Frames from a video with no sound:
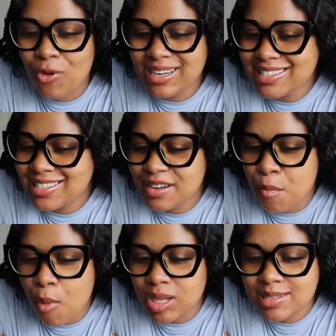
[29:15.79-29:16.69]
What is
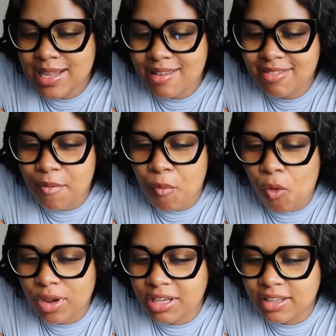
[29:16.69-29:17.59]
it? Monza in the
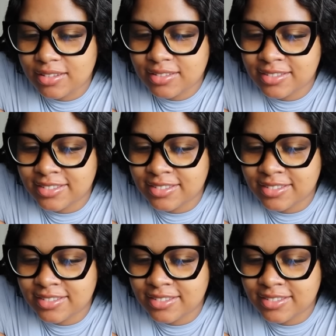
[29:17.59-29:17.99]
morning.